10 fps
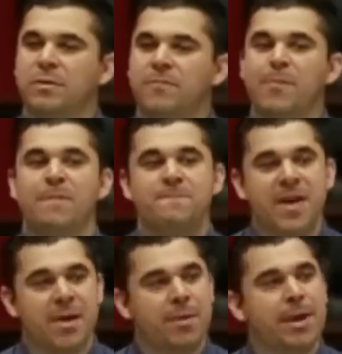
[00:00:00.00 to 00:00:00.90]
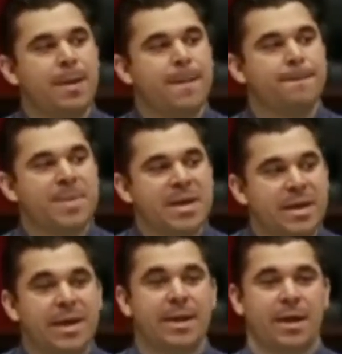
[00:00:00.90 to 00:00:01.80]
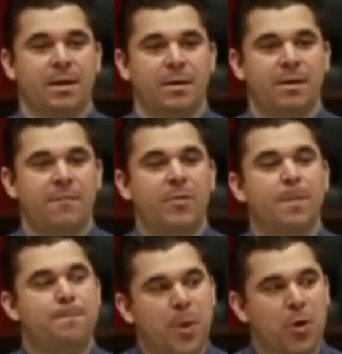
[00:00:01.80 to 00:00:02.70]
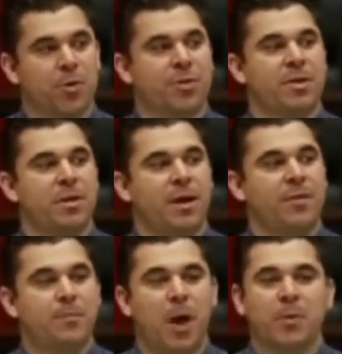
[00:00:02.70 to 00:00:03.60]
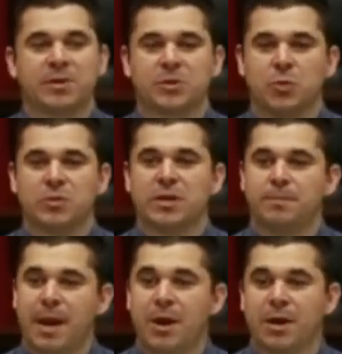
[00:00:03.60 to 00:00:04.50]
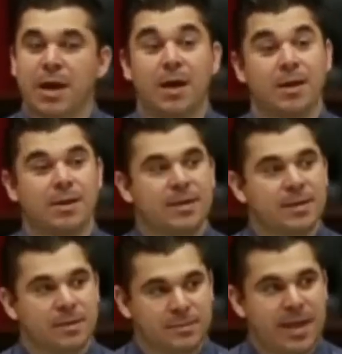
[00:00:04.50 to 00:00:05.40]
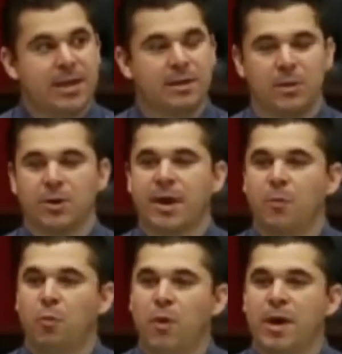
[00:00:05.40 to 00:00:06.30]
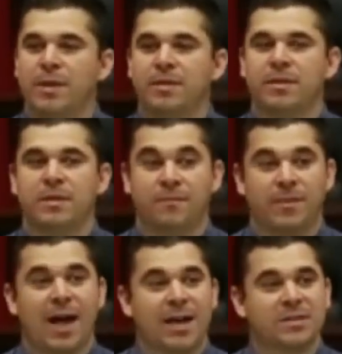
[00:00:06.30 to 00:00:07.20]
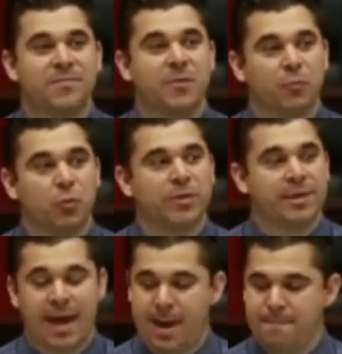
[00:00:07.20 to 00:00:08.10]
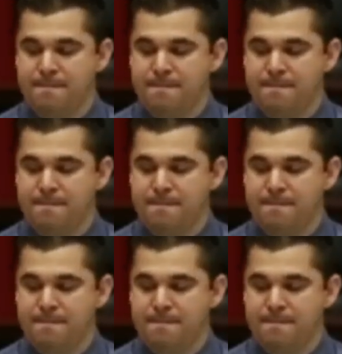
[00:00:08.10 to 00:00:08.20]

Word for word: From the very beginning, from the birth of the public schools in America, take a look at what philosophy ruled the day.